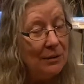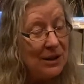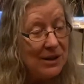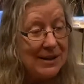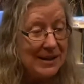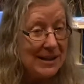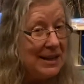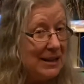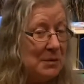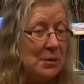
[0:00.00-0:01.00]
which is the
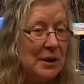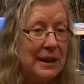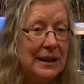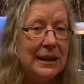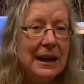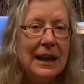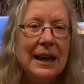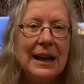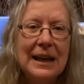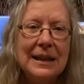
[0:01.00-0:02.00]
season we're in,
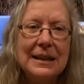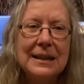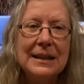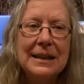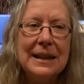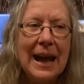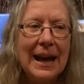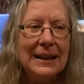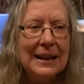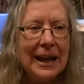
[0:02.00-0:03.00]
is
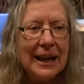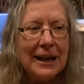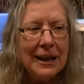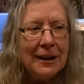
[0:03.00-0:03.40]
that they